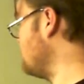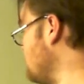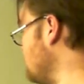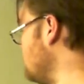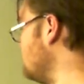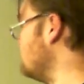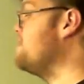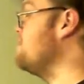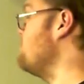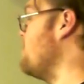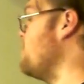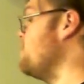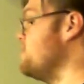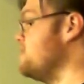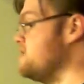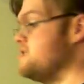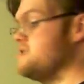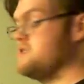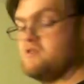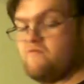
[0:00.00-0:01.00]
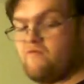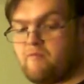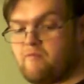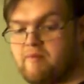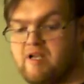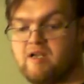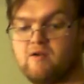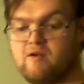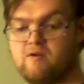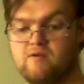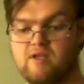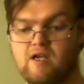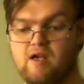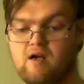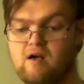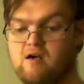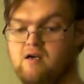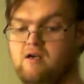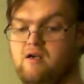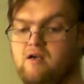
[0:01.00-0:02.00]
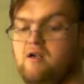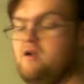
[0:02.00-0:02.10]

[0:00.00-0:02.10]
get their bonuses for being who they are,